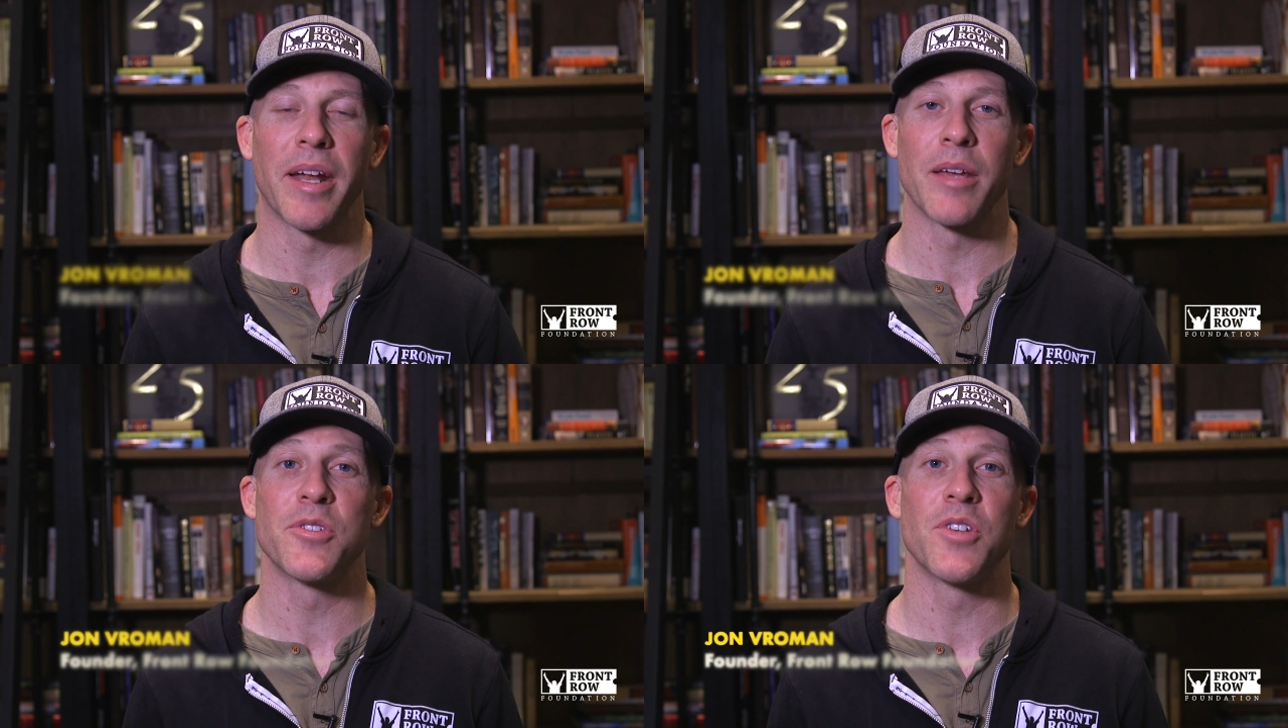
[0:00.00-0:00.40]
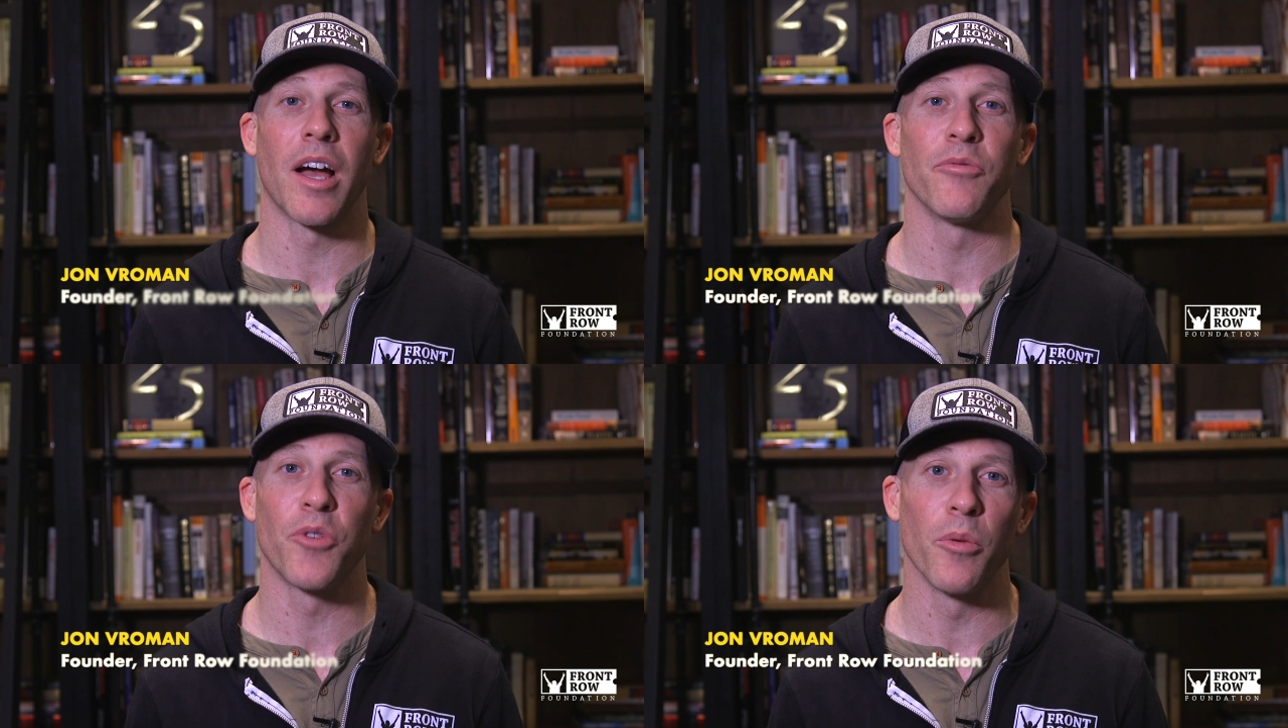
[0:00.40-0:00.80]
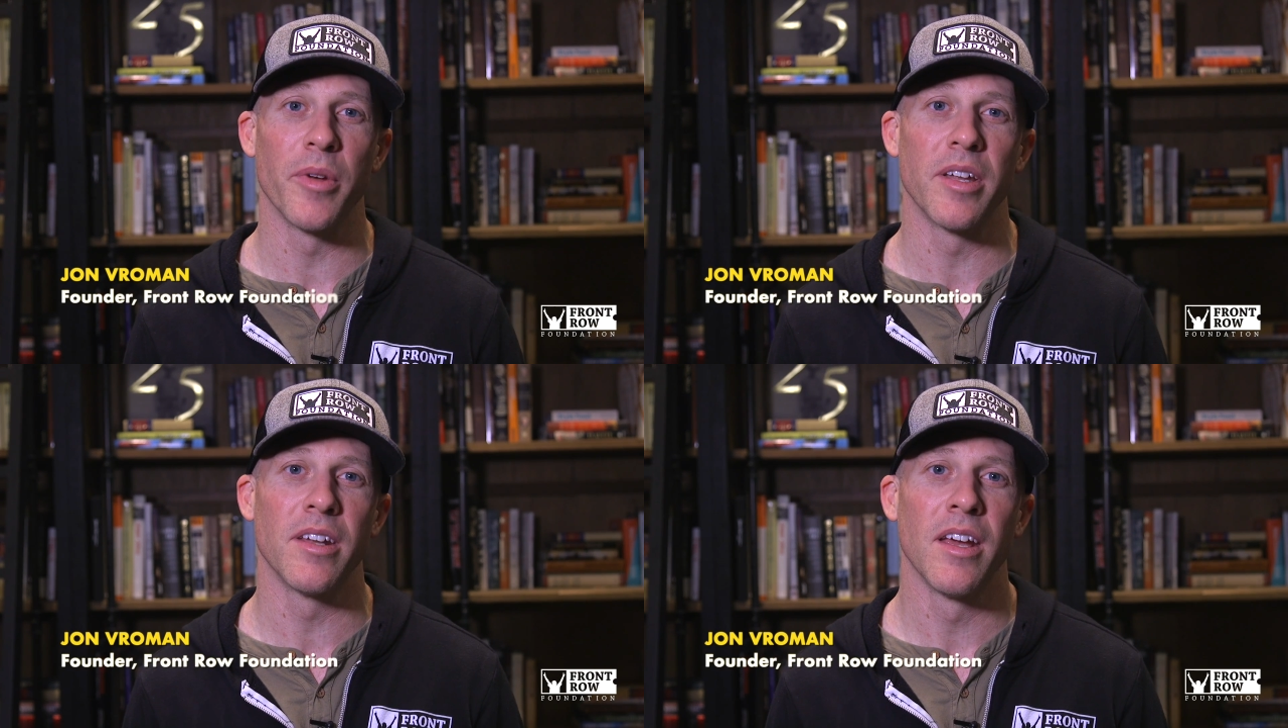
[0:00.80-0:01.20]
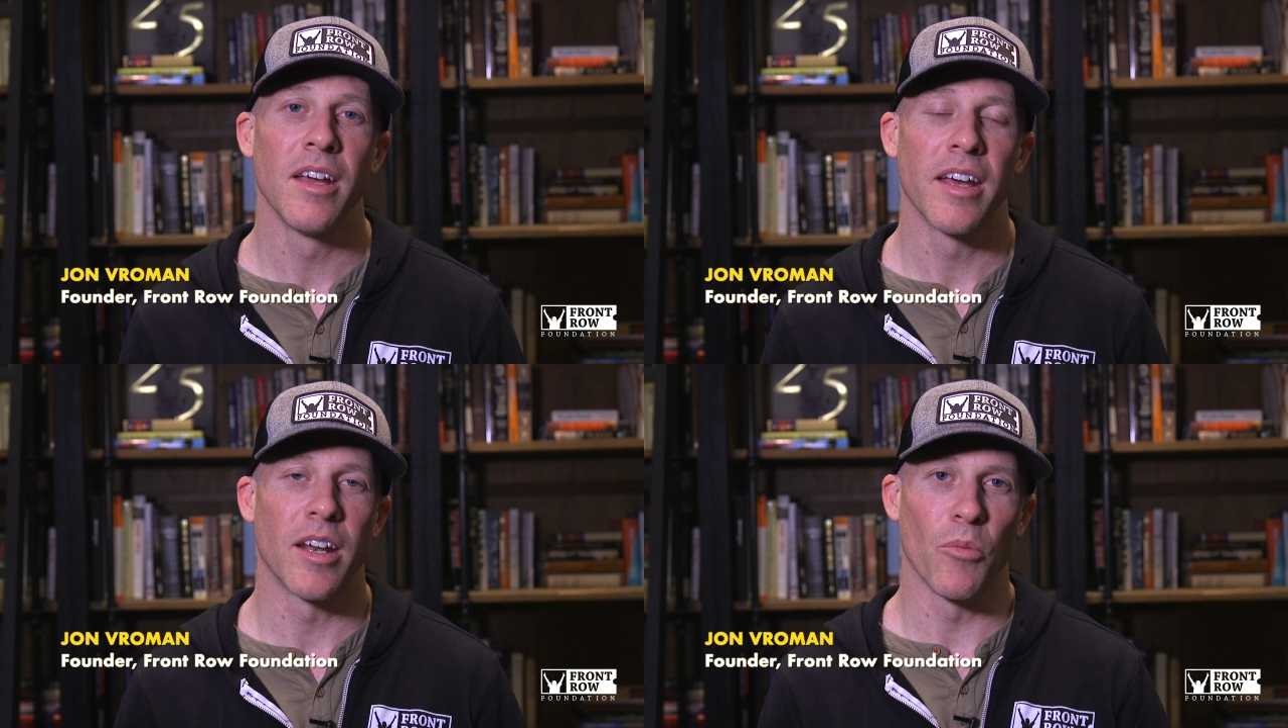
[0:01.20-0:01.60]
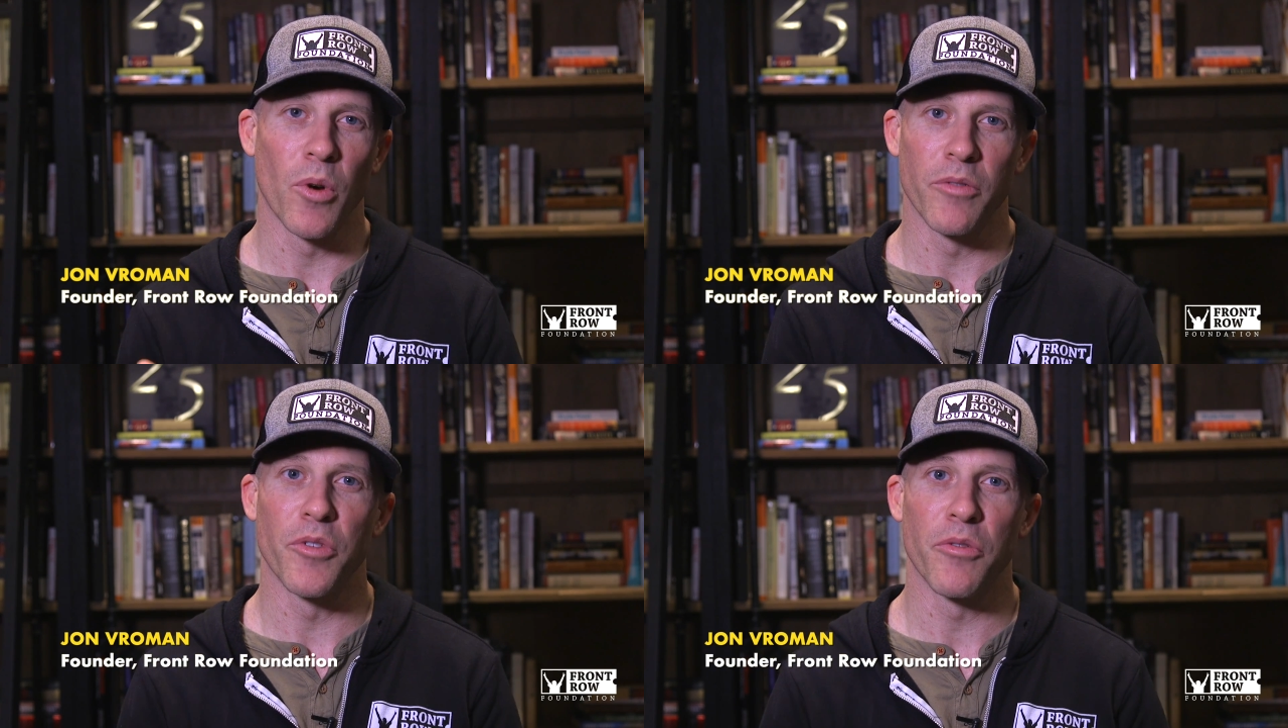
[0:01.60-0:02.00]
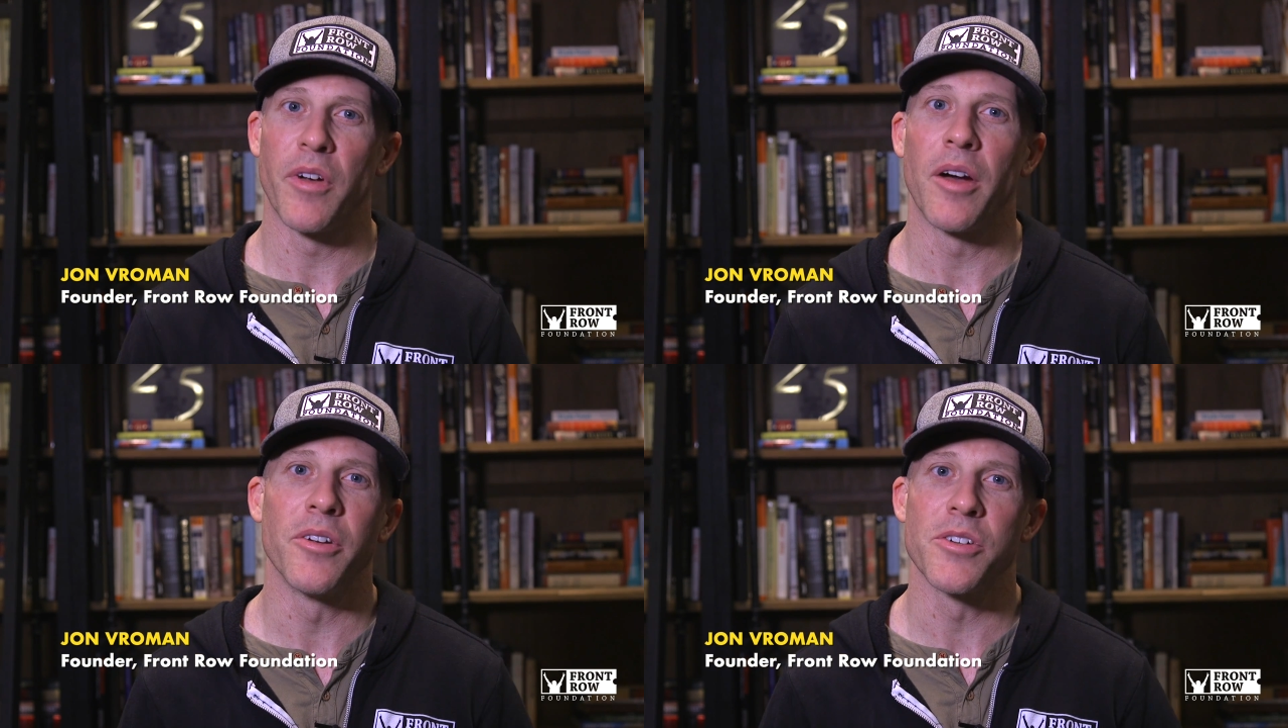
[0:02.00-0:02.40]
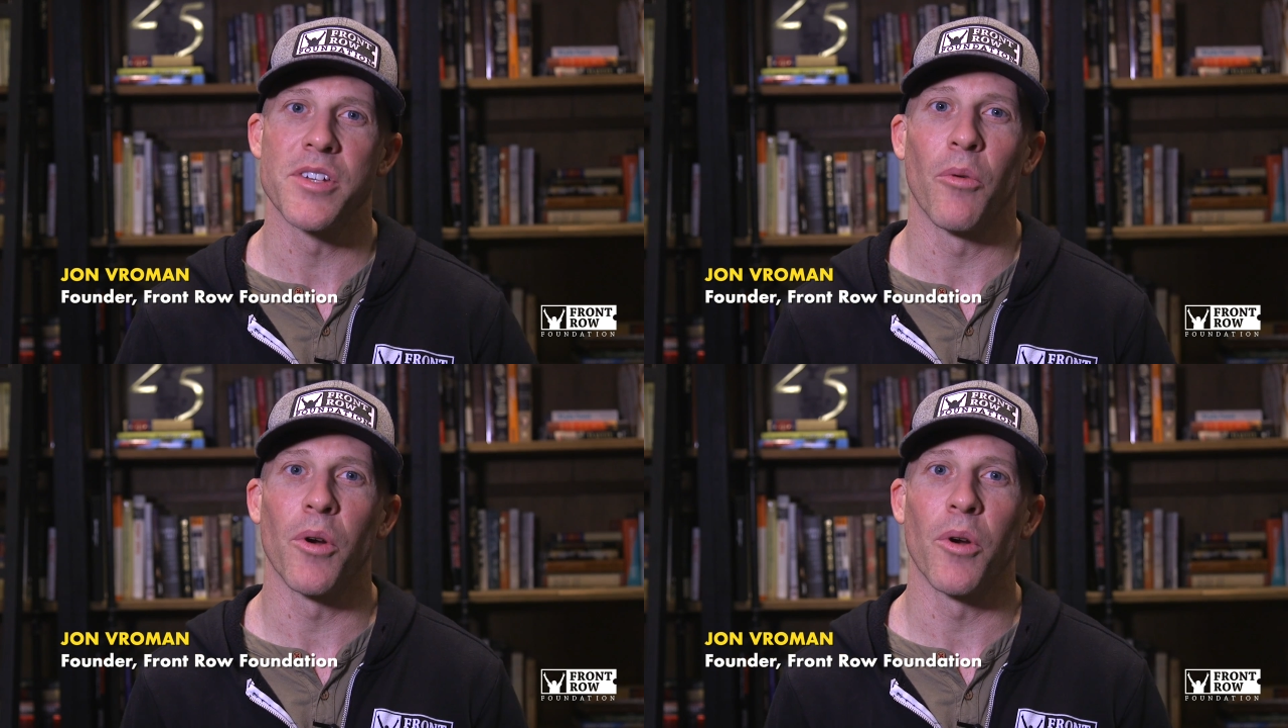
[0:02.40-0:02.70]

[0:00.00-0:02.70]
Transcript: My name is Jon Vroman and I'm one of the founders and